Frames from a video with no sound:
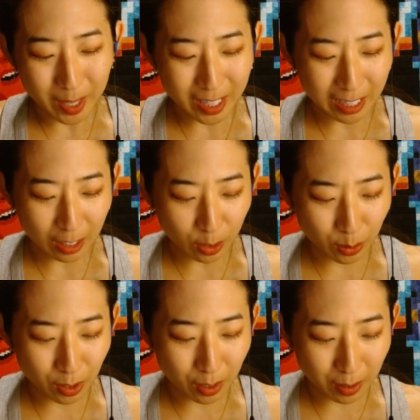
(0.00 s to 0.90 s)
to say it's
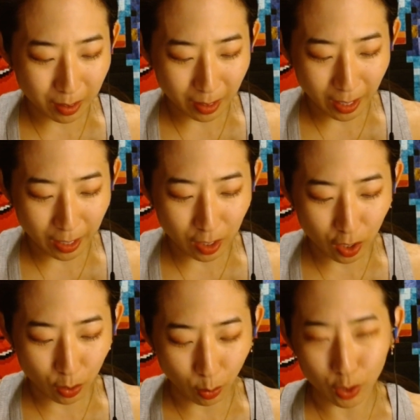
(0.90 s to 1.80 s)
loose. It just
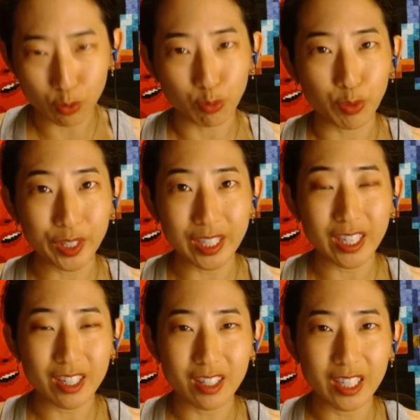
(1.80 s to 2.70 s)
scrolls really
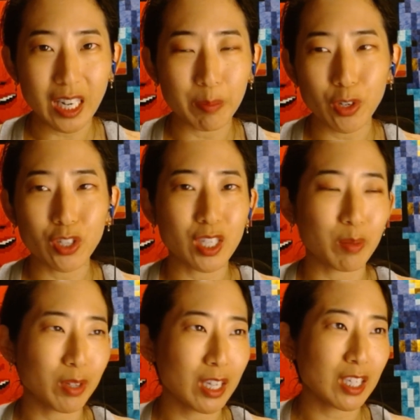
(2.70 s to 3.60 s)
easily, and I'm used to
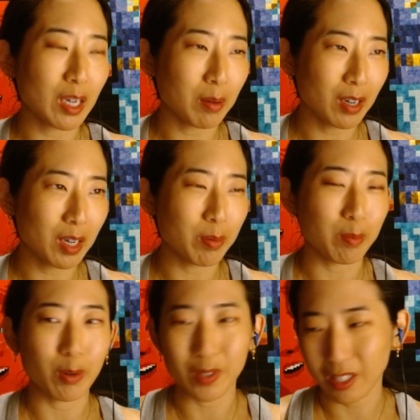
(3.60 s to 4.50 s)
something that's got a bit
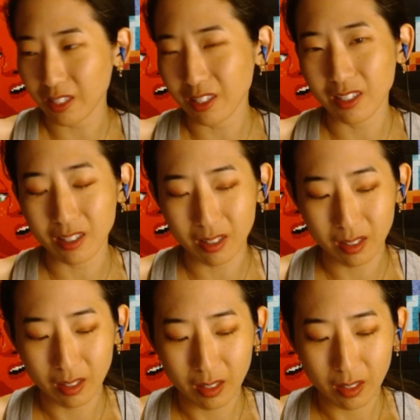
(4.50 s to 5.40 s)
more resistance.
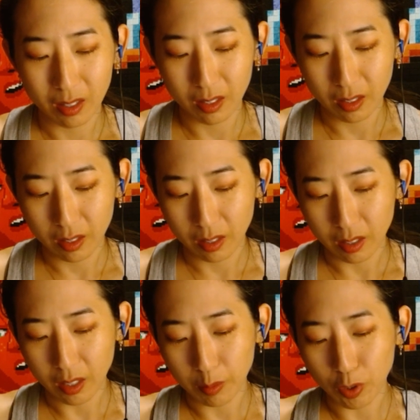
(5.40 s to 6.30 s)

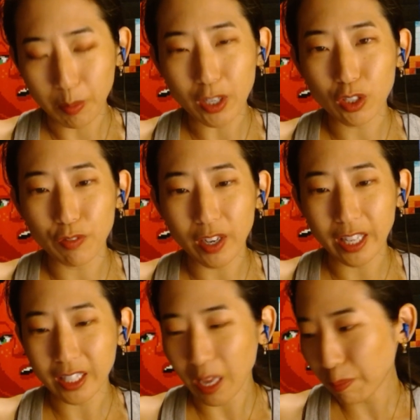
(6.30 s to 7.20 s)
So I'm not sure if I
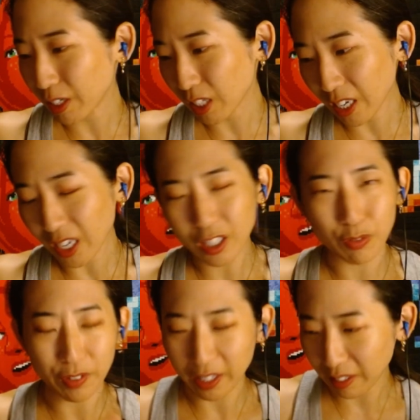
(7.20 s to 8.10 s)
like that, but it's
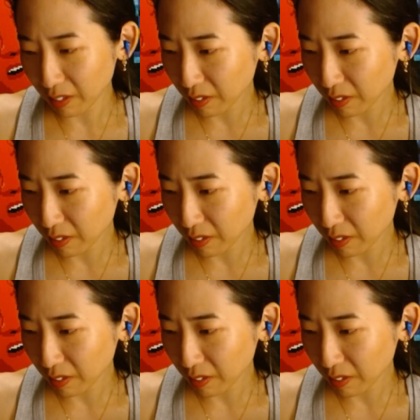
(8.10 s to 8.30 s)
fine.